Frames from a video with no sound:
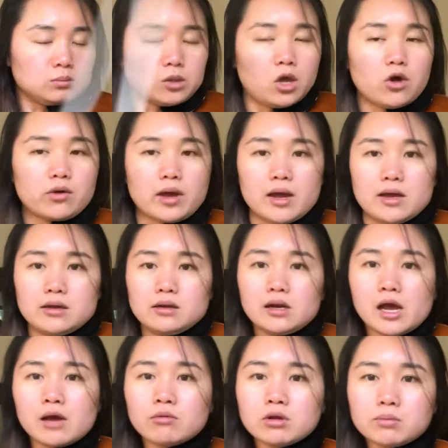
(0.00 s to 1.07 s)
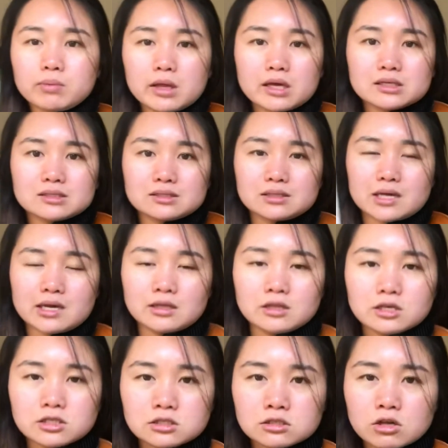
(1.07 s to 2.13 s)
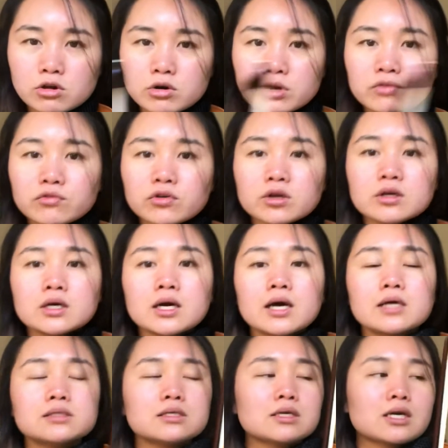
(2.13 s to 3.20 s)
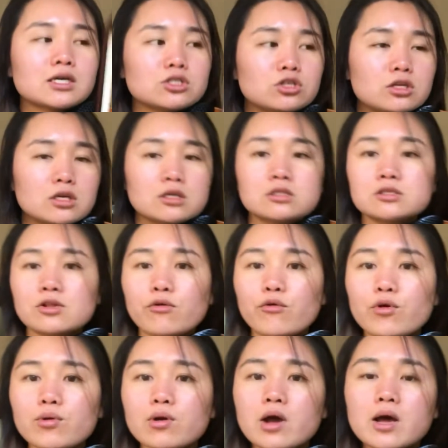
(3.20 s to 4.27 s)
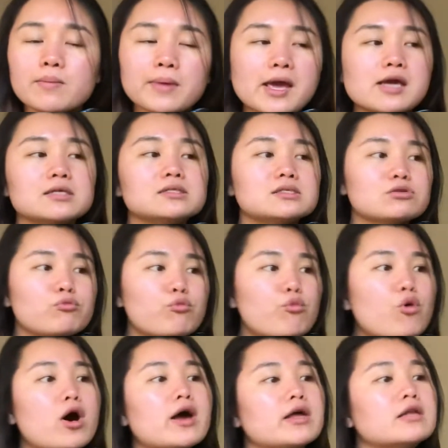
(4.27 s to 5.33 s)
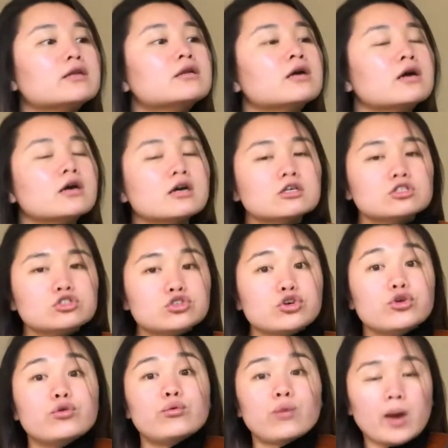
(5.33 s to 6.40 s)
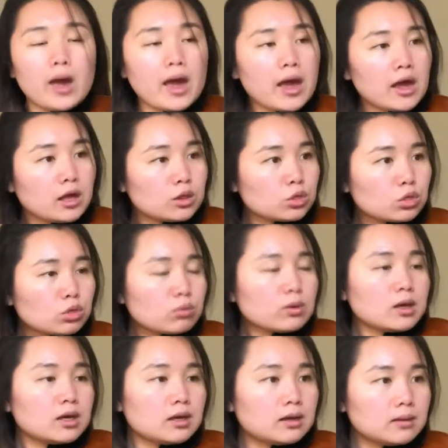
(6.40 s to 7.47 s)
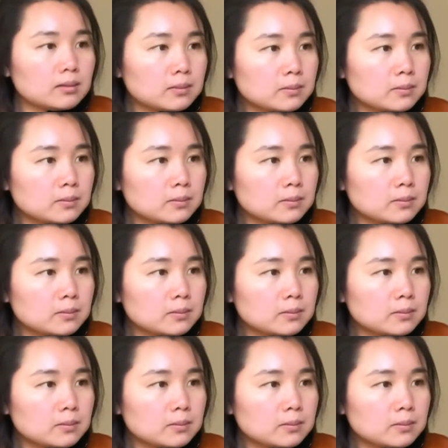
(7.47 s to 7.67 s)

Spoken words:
Okay, now I'm going to play it slightly slower for you guys in case you need a slower pace. 1, 2, and 3.